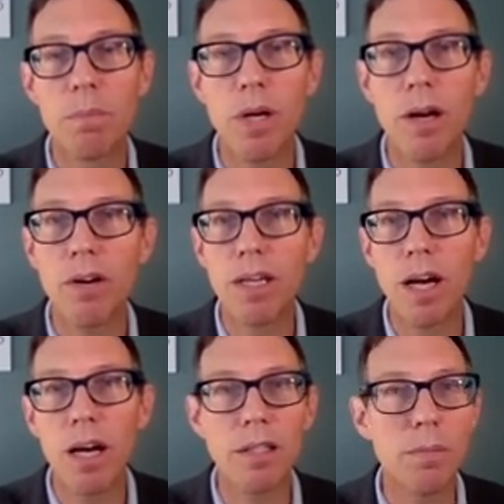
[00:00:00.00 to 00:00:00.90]
prairie
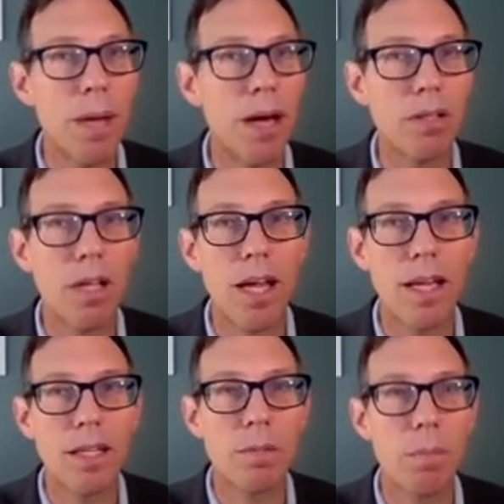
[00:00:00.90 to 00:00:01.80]
dogs, mountain
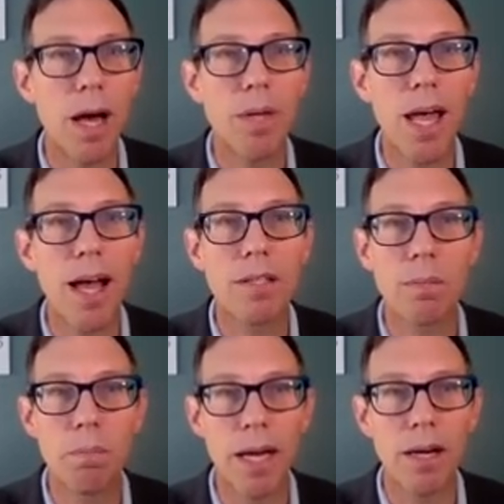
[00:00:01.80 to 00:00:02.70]
lions,
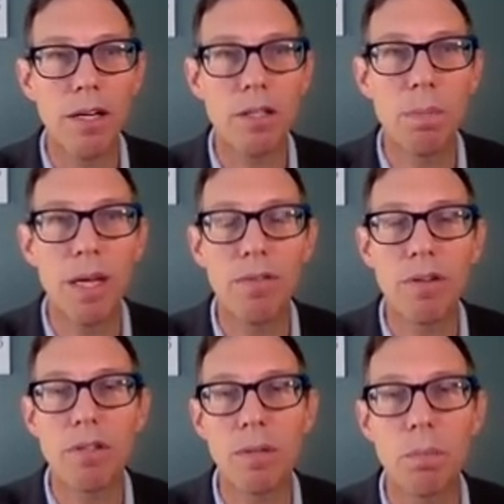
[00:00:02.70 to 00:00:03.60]
bobcats, bears,
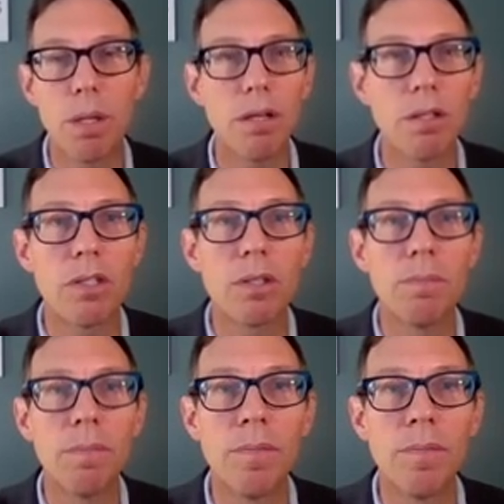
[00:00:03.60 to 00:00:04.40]
beavers, and birds.